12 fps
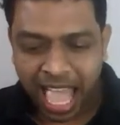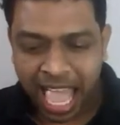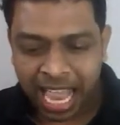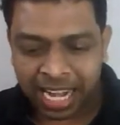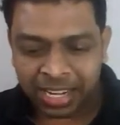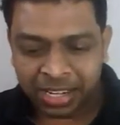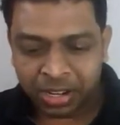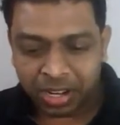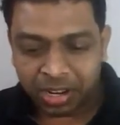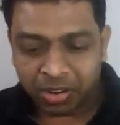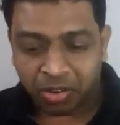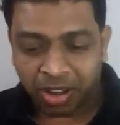And
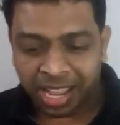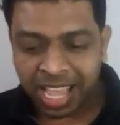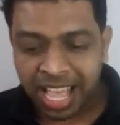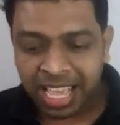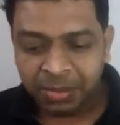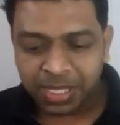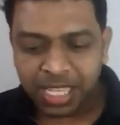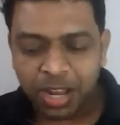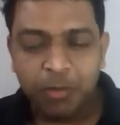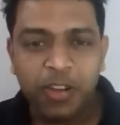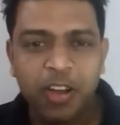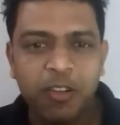rear
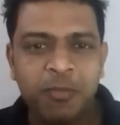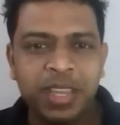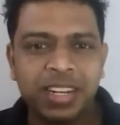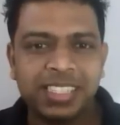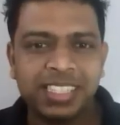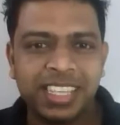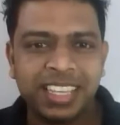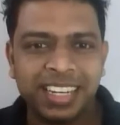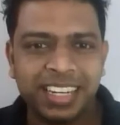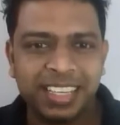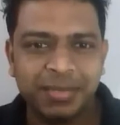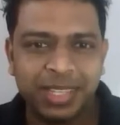himself out
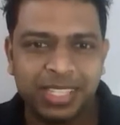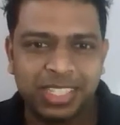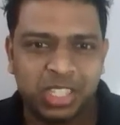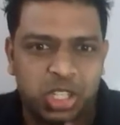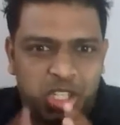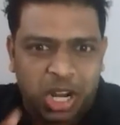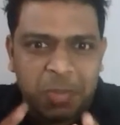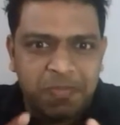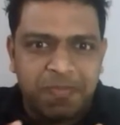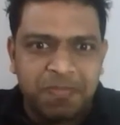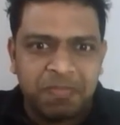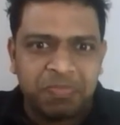menacingly means
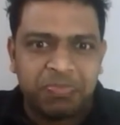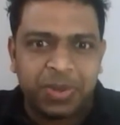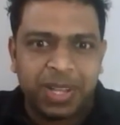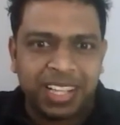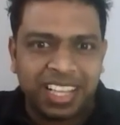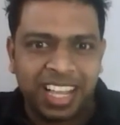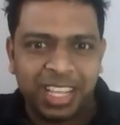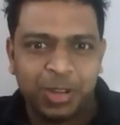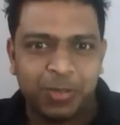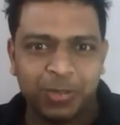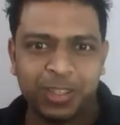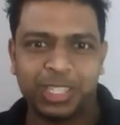jump, kind
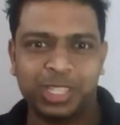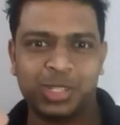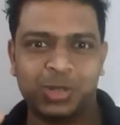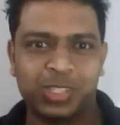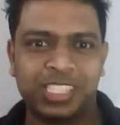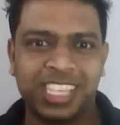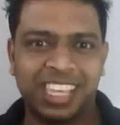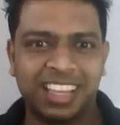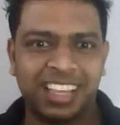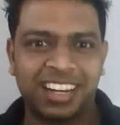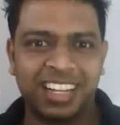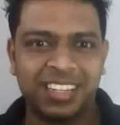of just to
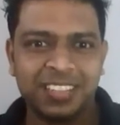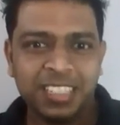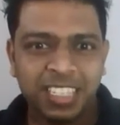scare, right?